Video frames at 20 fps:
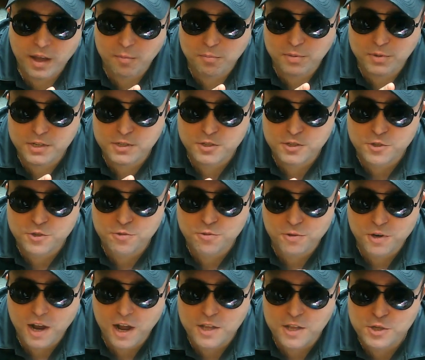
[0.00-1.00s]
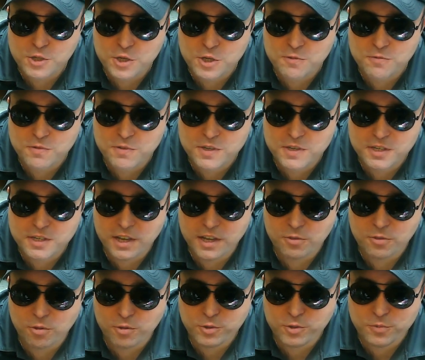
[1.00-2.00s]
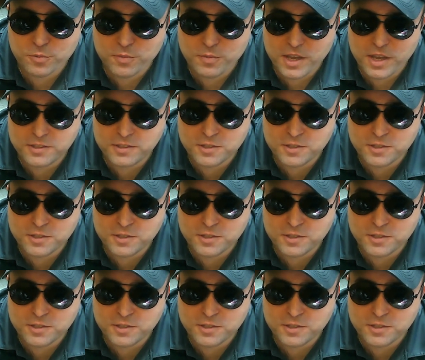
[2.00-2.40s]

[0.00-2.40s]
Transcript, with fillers: pretty sure ijv can also make